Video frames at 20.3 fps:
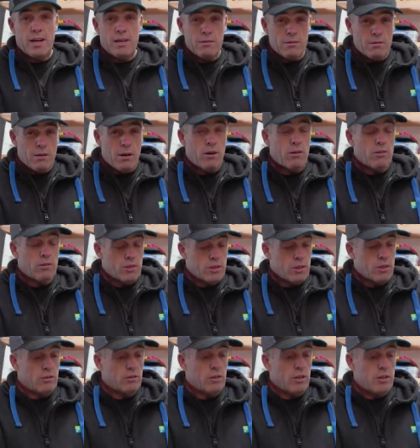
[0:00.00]
And
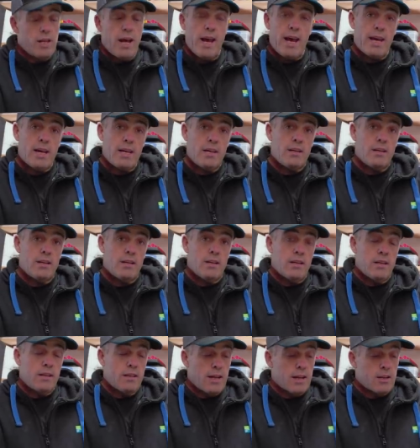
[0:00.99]
honestly, on the day,
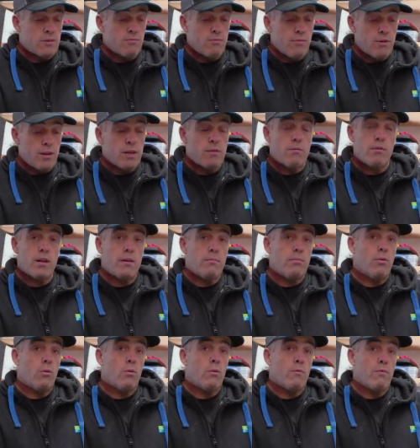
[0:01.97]
that's really, really
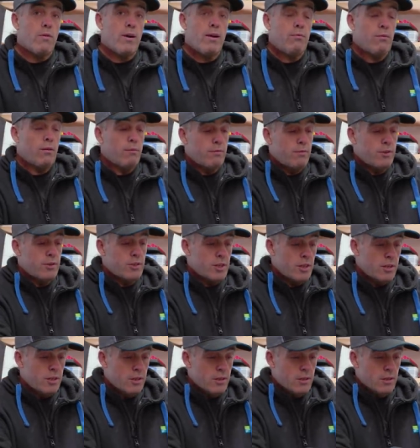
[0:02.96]
important for F1
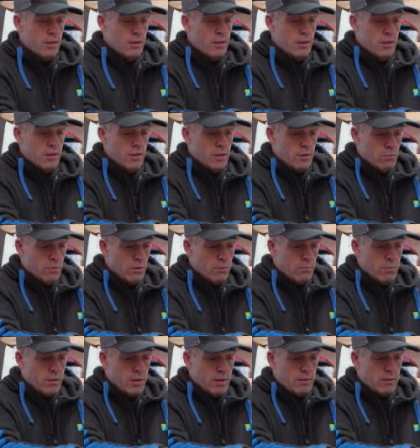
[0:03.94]
fishing. You
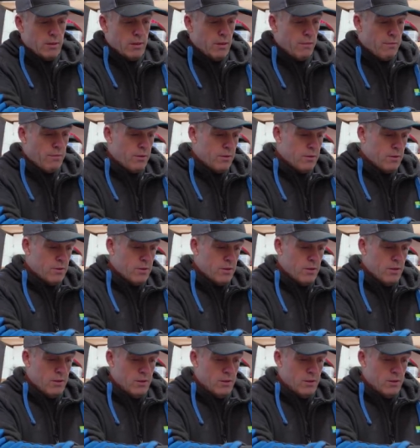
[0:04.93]
wouldn't believe the difference.